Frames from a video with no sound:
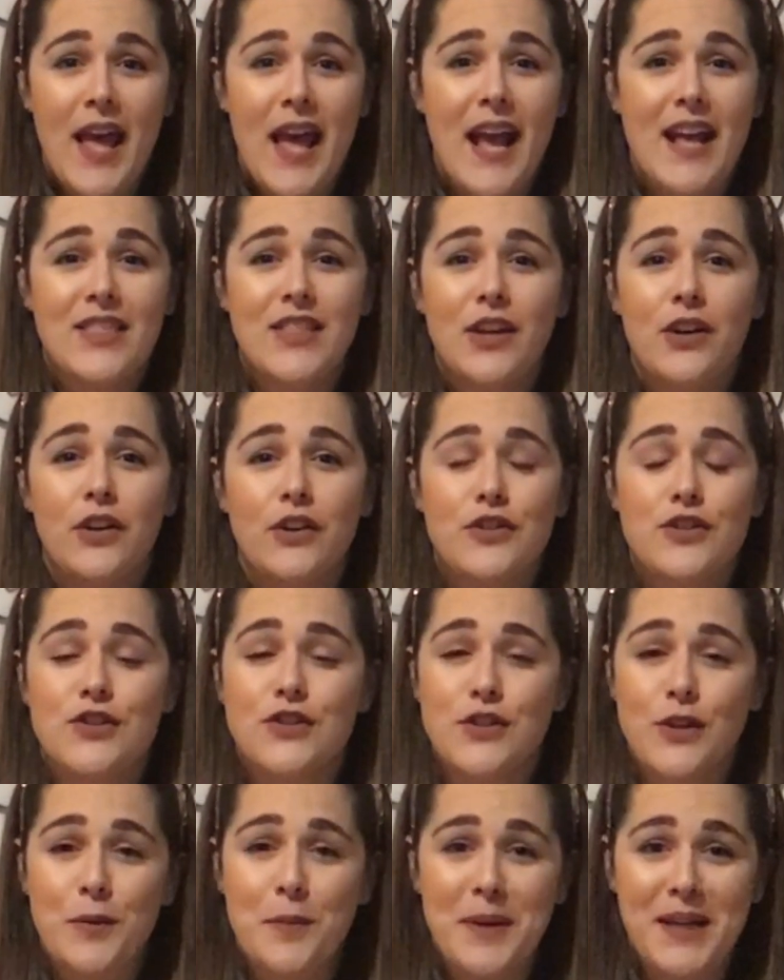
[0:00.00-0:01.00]
And there are
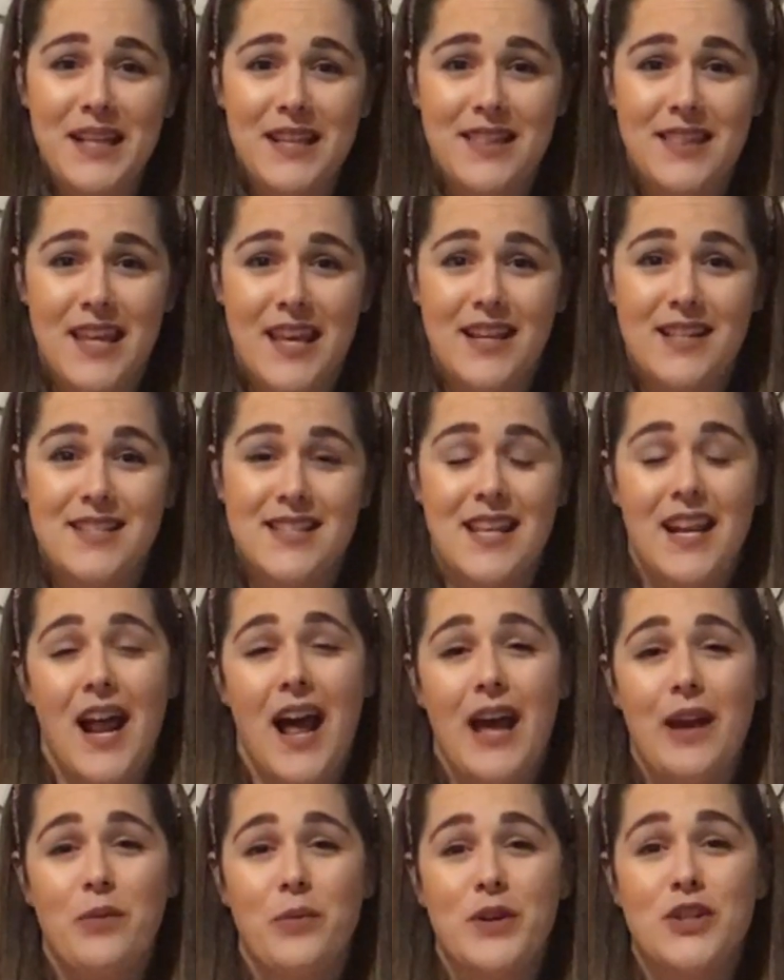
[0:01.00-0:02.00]
so many things that
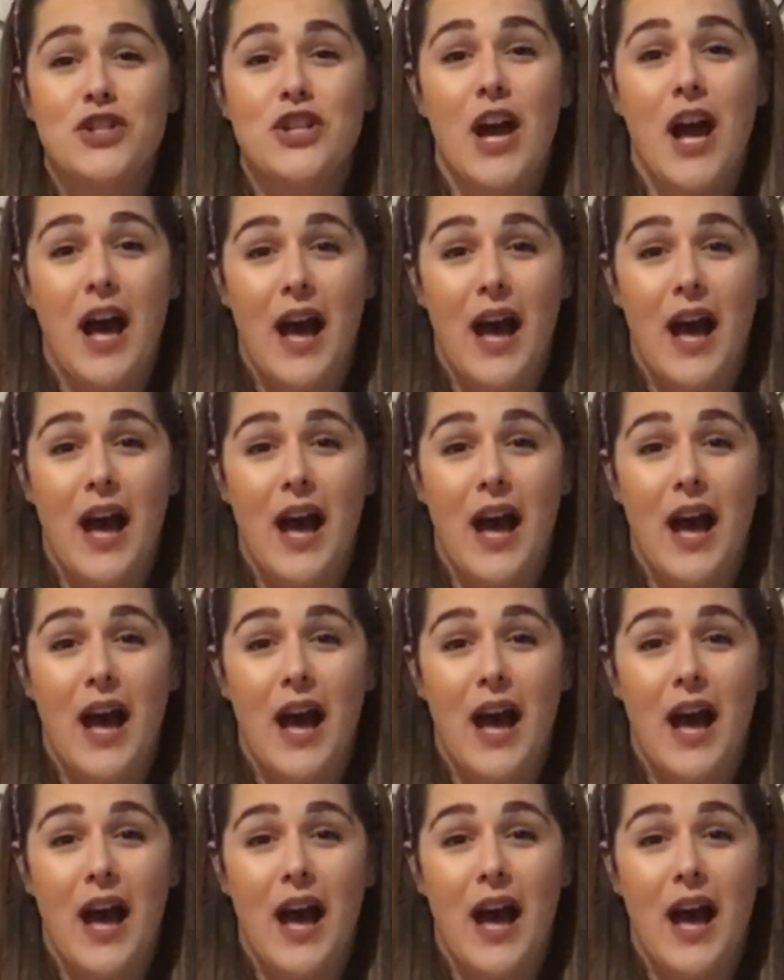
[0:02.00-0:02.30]
I wish